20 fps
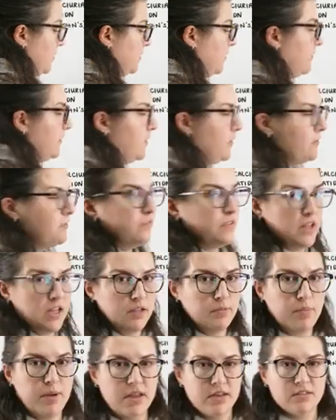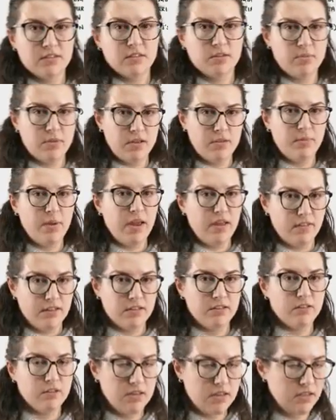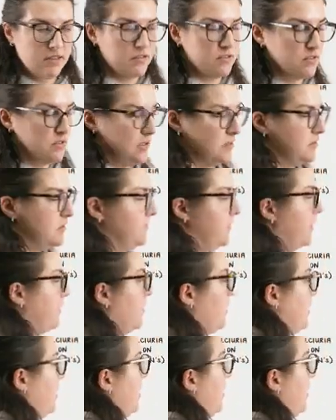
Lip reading: severe flank pain. It's going to be pain that's it's very